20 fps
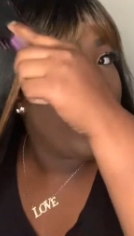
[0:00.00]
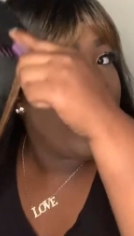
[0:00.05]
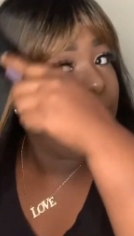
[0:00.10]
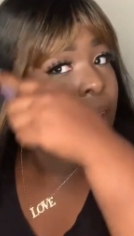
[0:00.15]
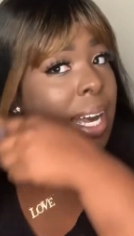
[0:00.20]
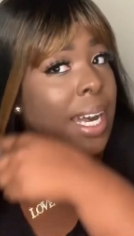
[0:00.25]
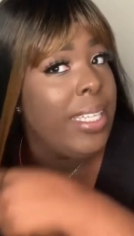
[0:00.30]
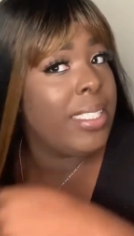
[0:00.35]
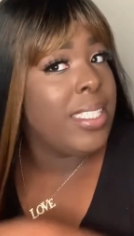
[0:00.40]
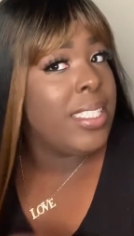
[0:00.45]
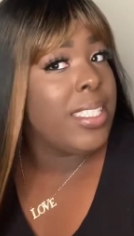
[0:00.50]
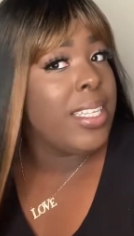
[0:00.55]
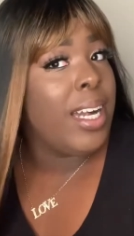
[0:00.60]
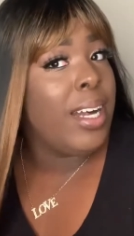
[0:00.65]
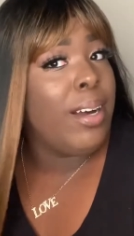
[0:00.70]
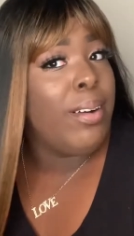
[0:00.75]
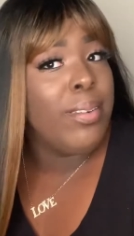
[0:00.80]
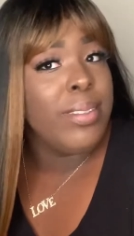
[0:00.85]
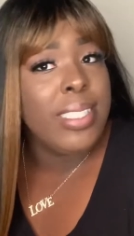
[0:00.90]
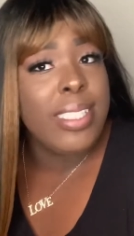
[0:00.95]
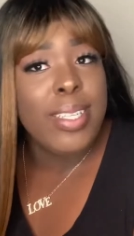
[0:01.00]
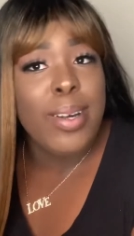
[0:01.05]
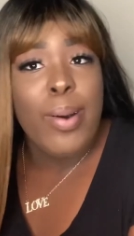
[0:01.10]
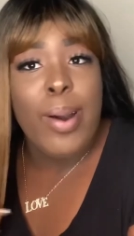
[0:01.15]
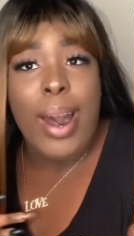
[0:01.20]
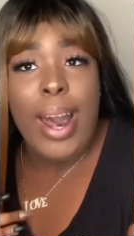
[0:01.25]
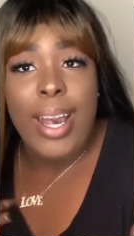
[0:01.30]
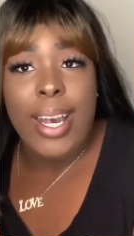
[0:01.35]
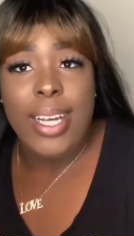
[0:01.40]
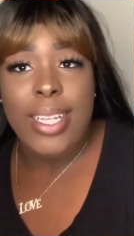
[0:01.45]
glasses on so
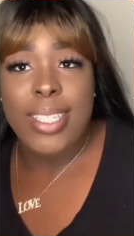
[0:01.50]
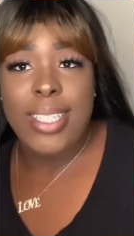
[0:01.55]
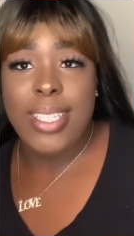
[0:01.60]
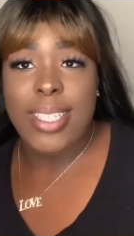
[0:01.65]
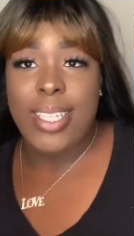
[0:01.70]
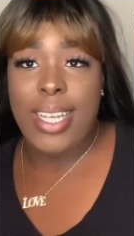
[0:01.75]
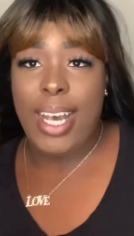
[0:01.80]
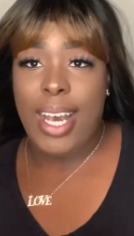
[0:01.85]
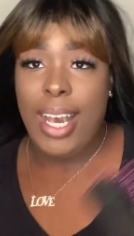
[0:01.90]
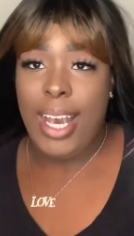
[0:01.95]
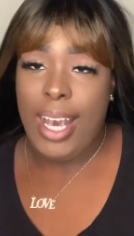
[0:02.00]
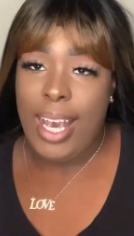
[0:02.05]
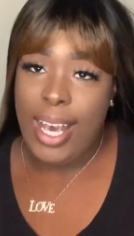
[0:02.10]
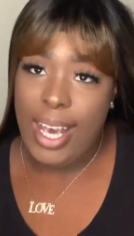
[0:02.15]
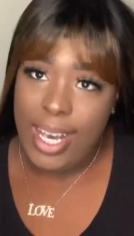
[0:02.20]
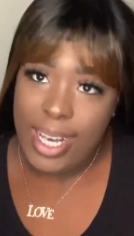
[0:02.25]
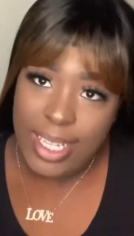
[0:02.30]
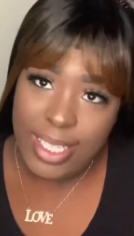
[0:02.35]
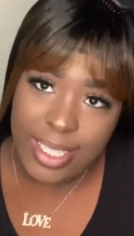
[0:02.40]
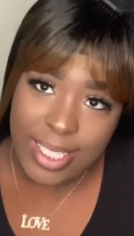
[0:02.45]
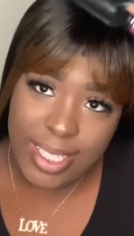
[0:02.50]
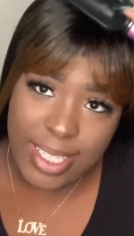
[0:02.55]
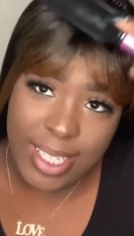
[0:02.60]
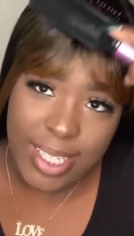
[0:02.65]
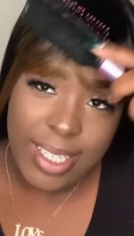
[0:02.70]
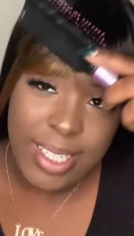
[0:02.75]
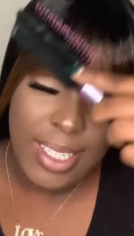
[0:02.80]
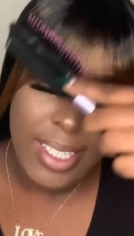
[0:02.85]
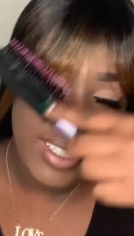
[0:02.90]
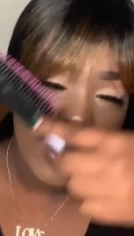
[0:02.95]
I can see it.
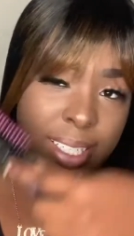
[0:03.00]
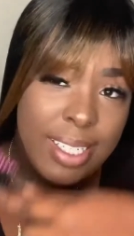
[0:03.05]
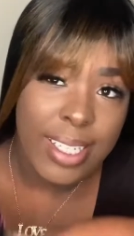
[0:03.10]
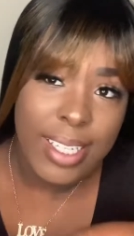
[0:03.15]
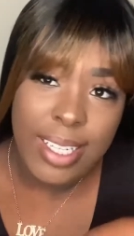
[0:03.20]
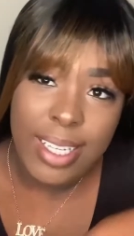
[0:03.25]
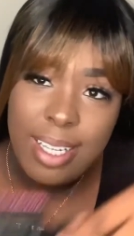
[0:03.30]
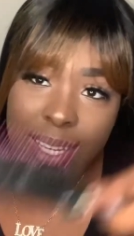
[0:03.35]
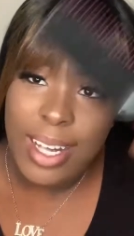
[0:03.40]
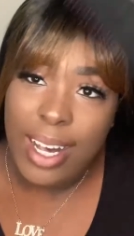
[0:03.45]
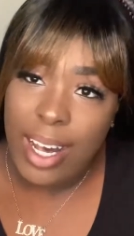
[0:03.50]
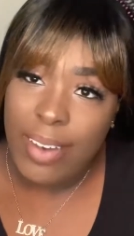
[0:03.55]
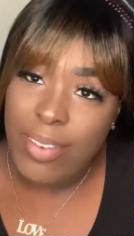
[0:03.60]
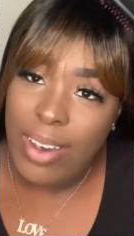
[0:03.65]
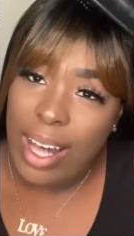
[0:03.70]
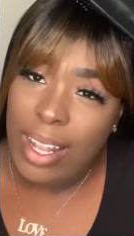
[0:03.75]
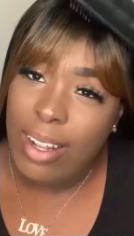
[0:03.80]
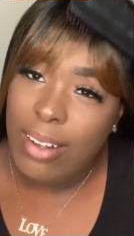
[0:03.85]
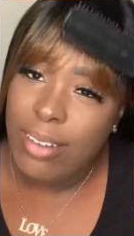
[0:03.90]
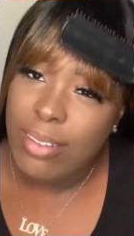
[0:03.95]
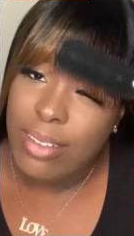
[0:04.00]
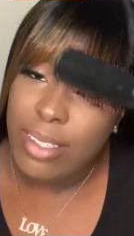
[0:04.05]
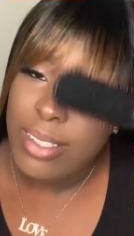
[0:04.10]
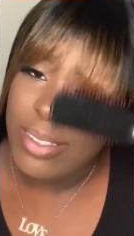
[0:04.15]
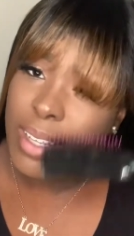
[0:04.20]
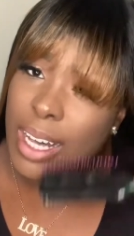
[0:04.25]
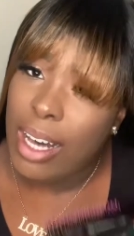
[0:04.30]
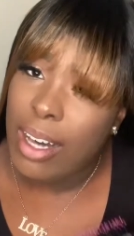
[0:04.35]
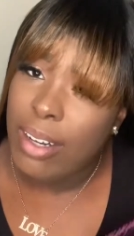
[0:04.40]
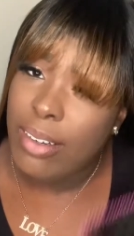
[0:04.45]
Yeah, if y'all know,
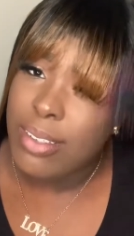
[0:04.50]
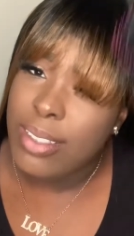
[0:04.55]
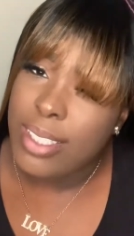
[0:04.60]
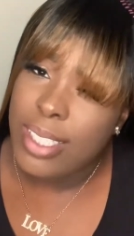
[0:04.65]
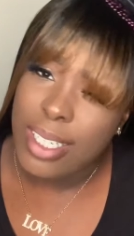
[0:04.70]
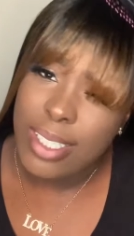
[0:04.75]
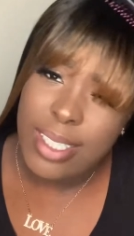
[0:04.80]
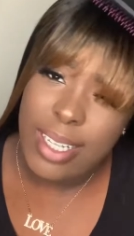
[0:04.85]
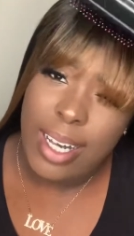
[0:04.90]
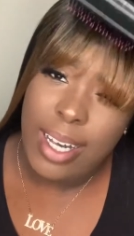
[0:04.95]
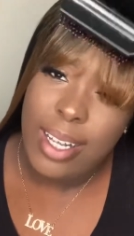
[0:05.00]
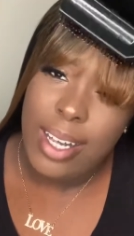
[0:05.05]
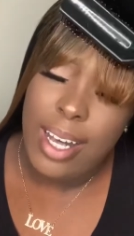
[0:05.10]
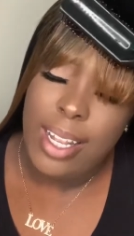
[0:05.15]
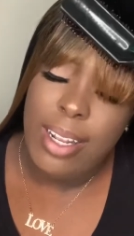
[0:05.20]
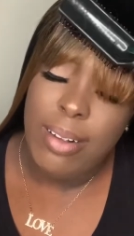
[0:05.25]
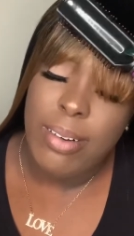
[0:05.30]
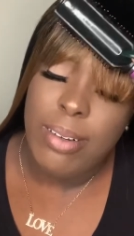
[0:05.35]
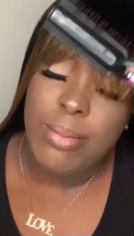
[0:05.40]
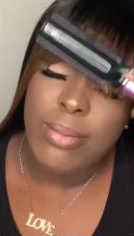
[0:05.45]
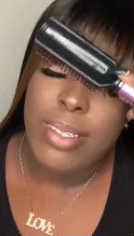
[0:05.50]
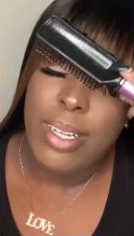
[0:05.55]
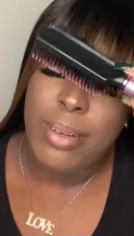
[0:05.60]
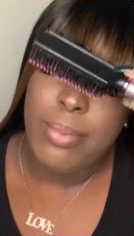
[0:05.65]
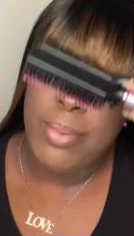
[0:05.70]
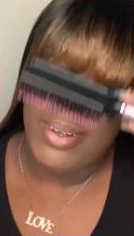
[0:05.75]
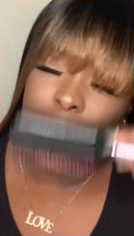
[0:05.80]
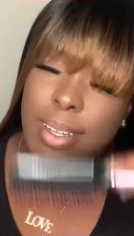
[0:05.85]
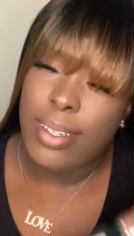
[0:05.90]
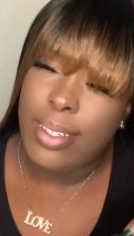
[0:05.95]
y'all on TikTok, y'all know what I'm
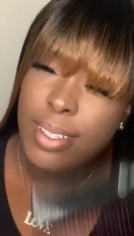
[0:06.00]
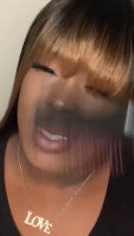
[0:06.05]
talking about.